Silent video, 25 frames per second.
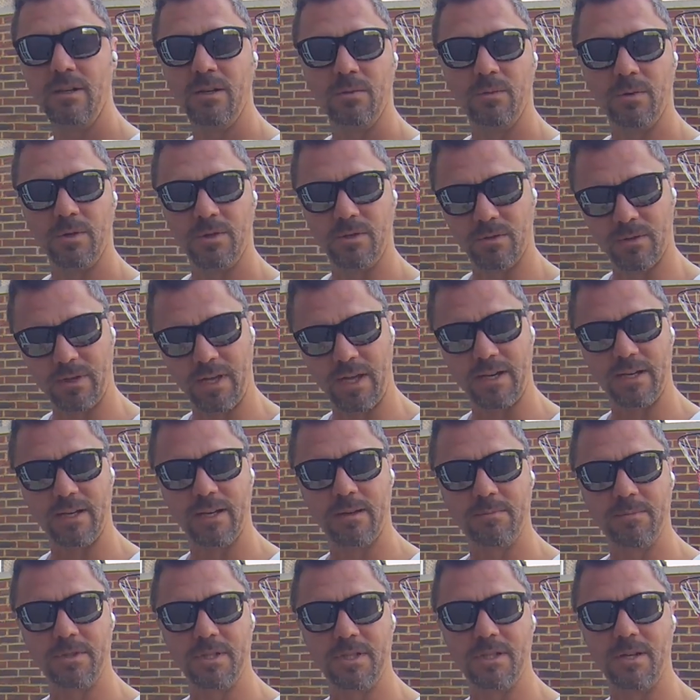which will get it
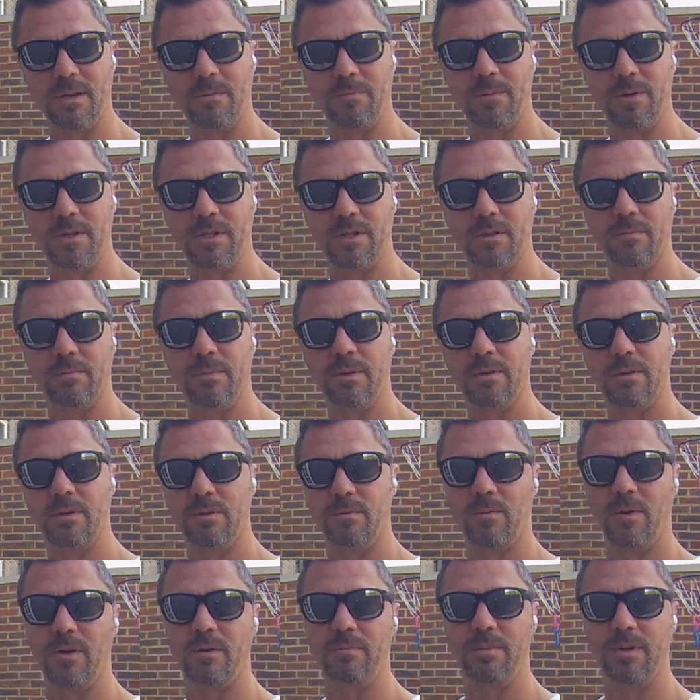up to temperature, but it
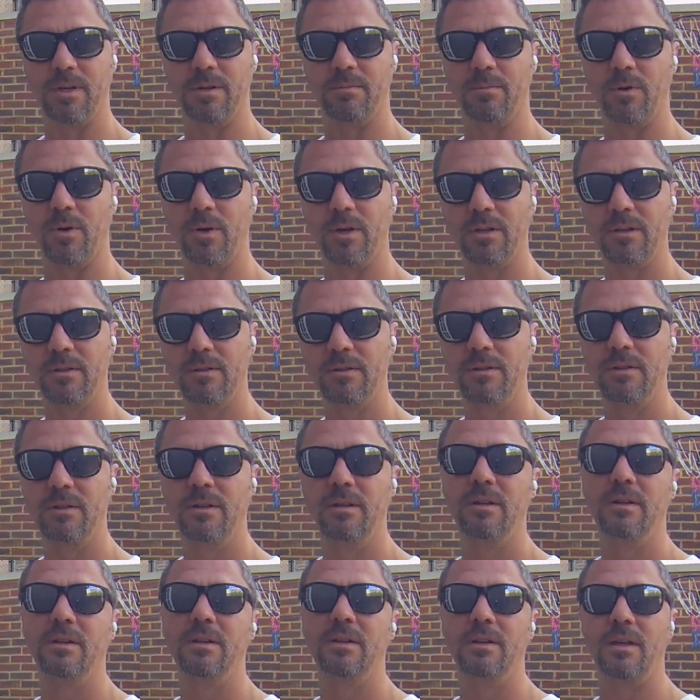won't be a boil.
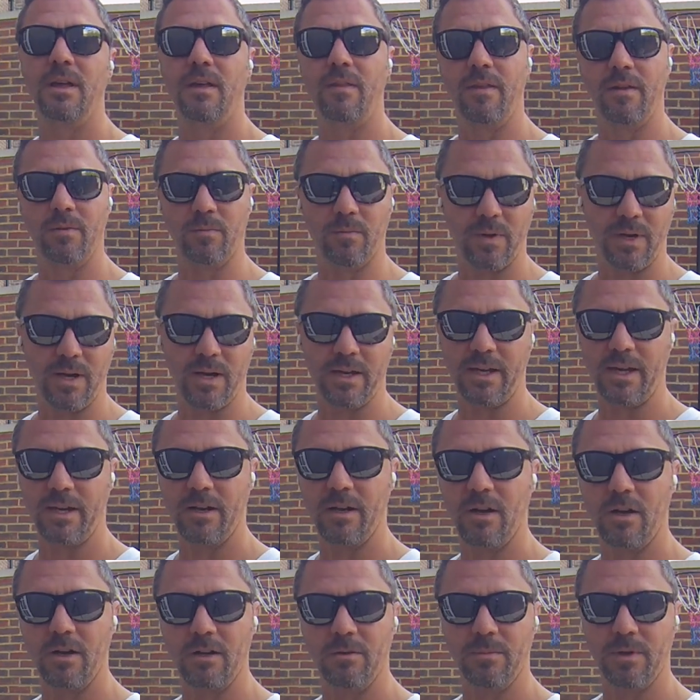And then when I get
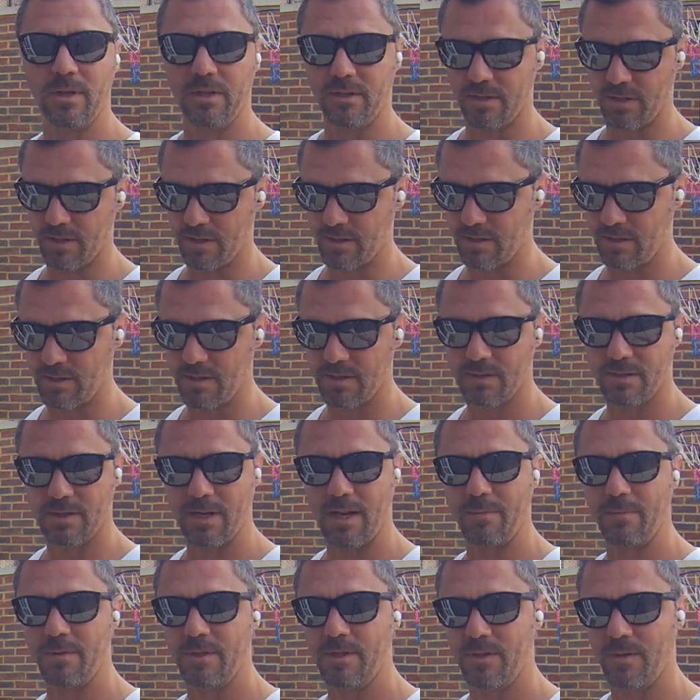home, I'll just
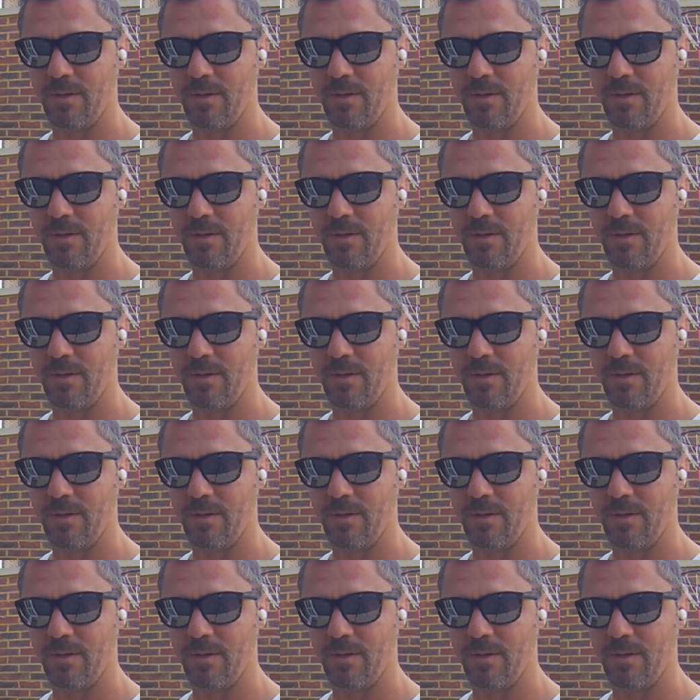slap it to